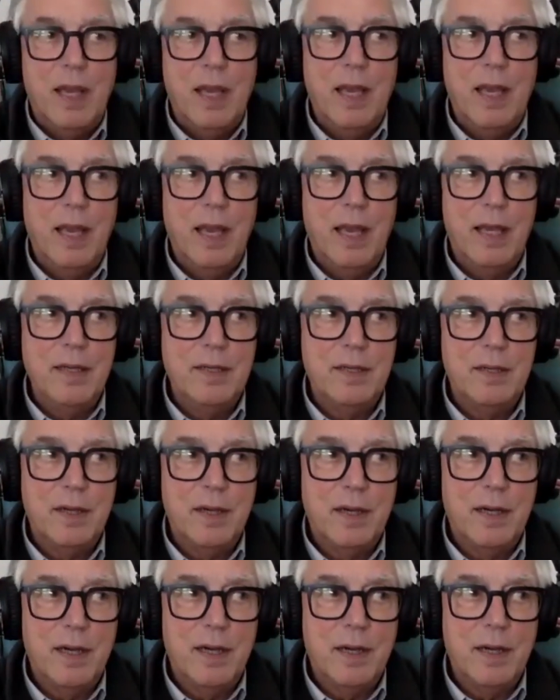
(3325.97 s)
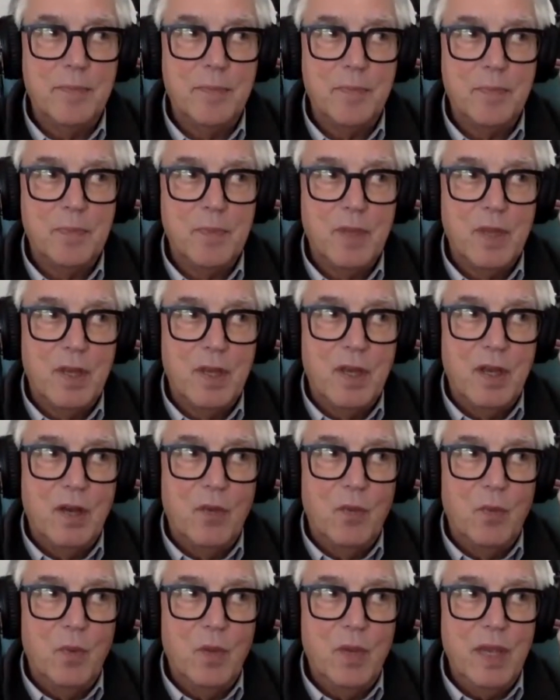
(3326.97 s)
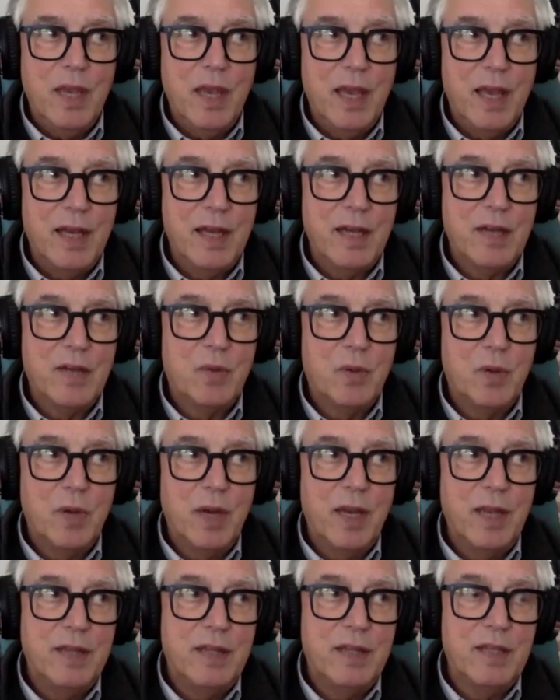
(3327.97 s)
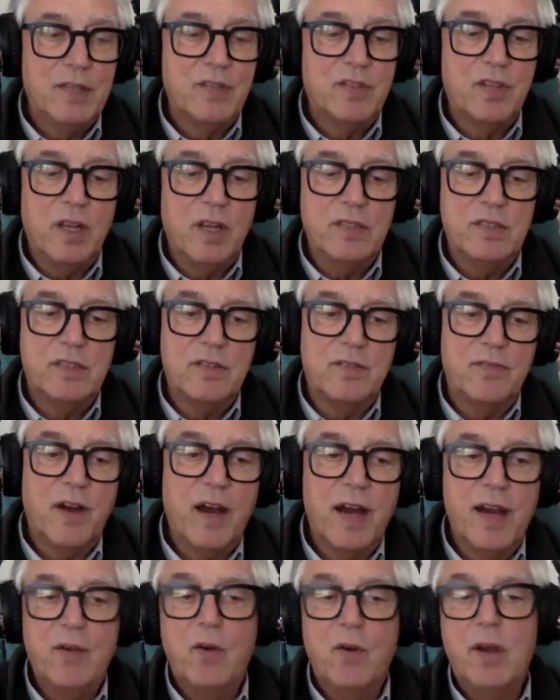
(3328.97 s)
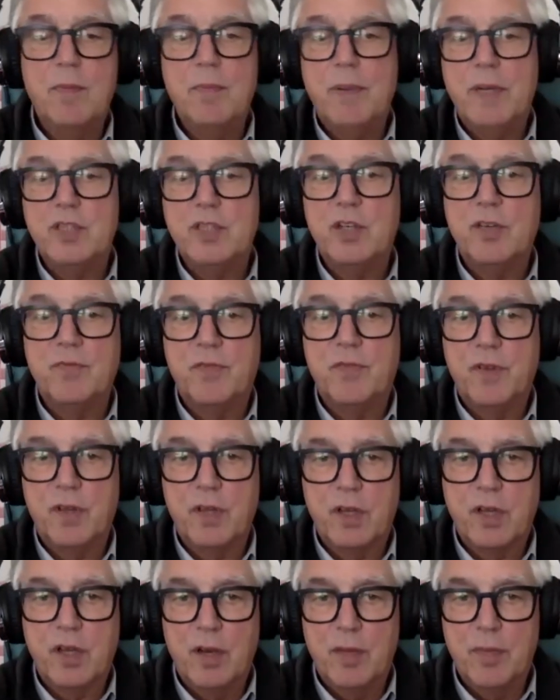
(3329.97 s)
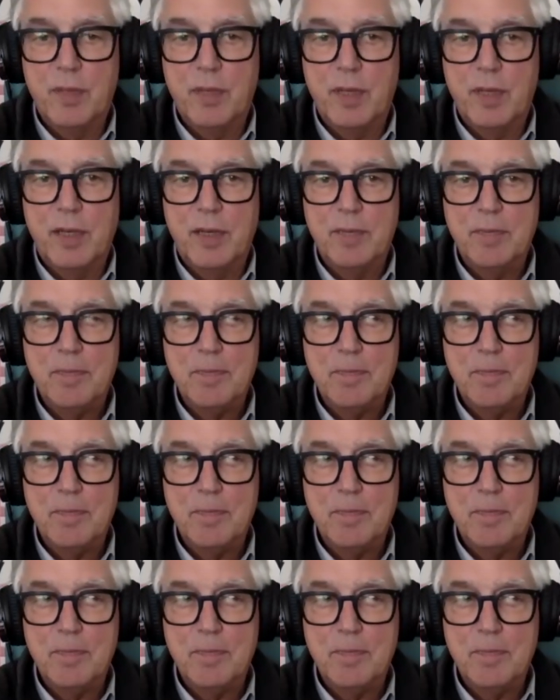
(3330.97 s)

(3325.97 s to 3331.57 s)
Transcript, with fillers: And uh, we had to create this sense of higher ambition for the company